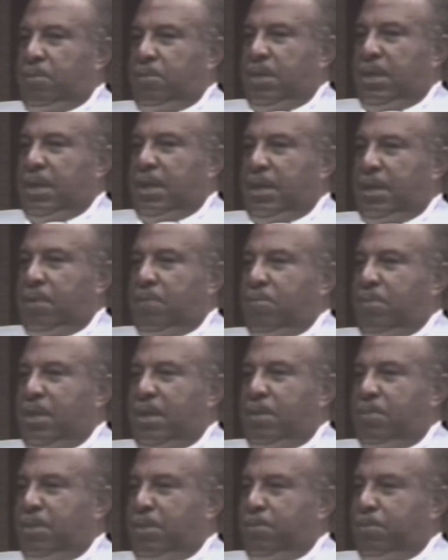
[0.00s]
been at a
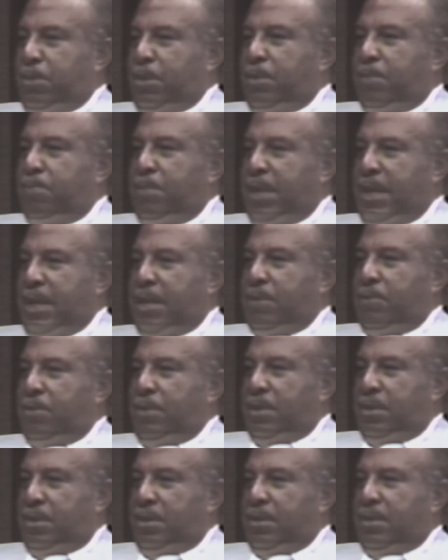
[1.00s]
minimum compared
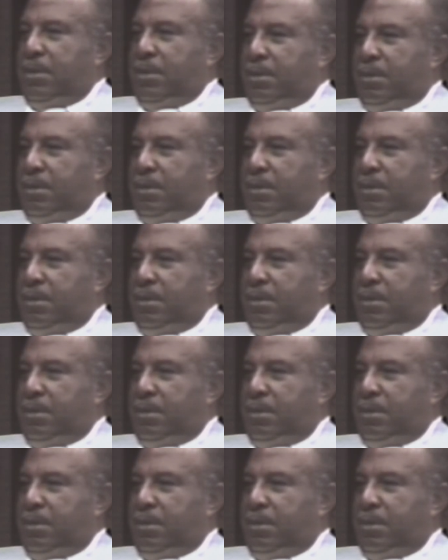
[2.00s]
with